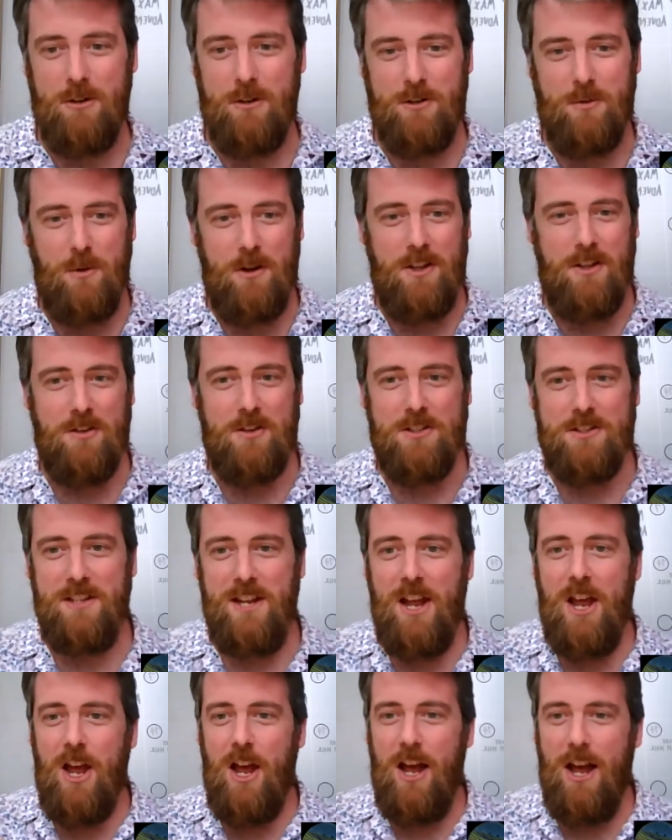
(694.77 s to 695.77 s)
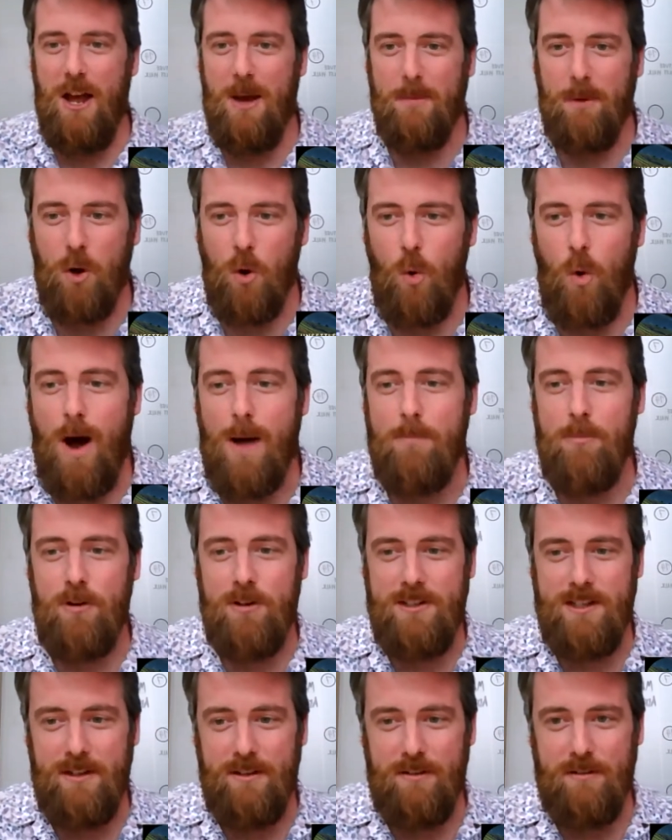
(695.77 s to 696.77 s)
It was one of those
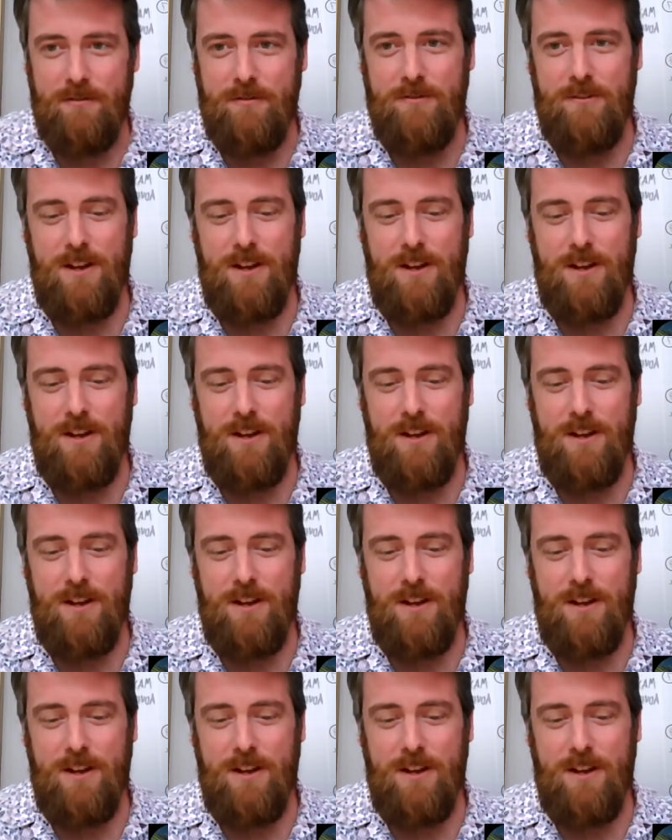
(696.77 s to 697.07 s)
cooperative